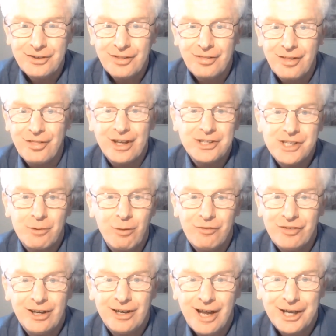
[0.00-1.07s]
the things that we
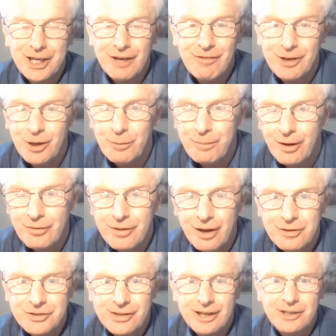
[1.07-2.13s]
feel like giving up on,
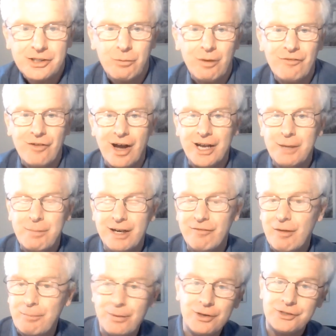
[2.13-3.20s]
those things that we find a bit of a
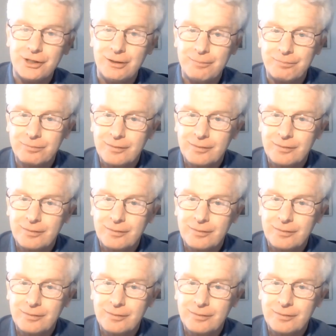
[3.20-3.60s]
puzzle,